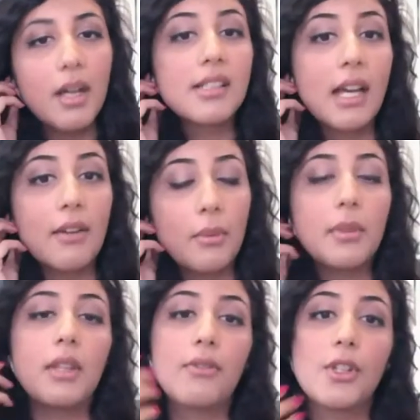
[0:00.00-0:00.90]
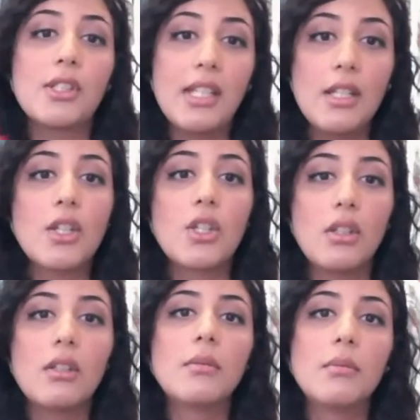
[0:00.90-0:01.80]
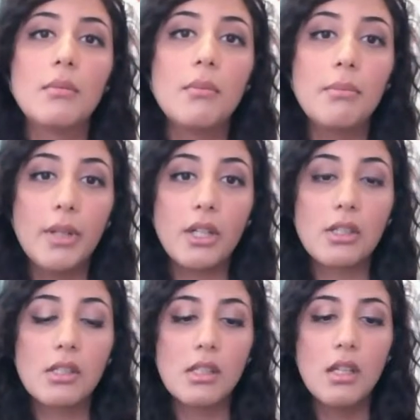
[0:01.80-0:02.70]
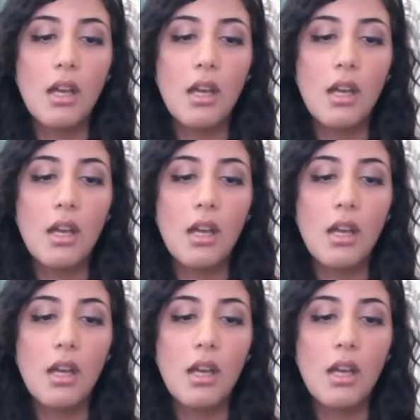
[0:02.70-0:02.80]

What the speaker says: aside from the first initial burst.